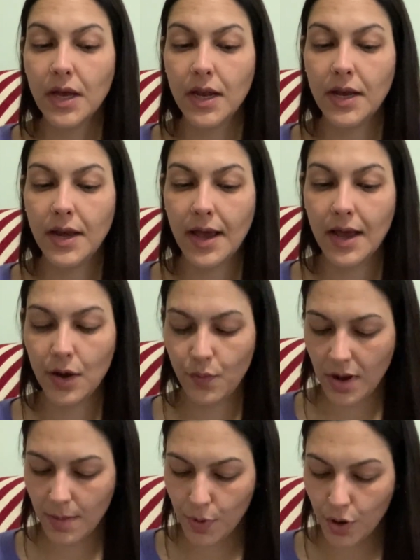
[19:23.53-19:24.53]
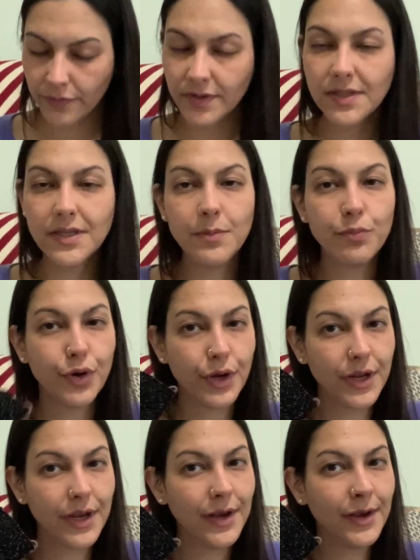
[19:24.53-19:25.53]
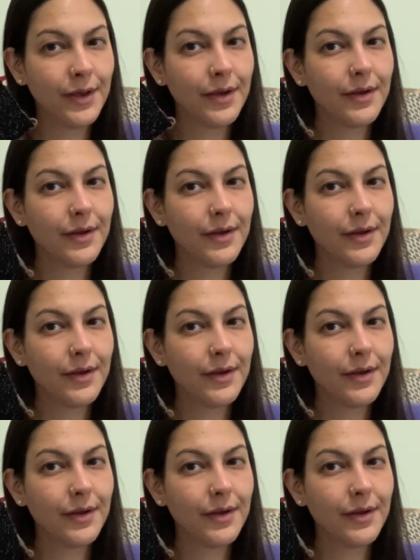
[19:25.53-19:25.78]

Now I'm obviously putting